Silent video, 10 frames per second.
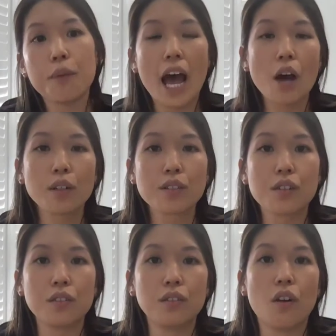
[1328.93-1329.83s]
powers a
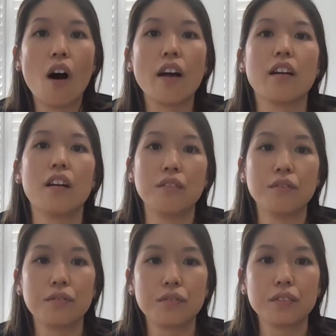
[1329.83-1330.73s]
lot of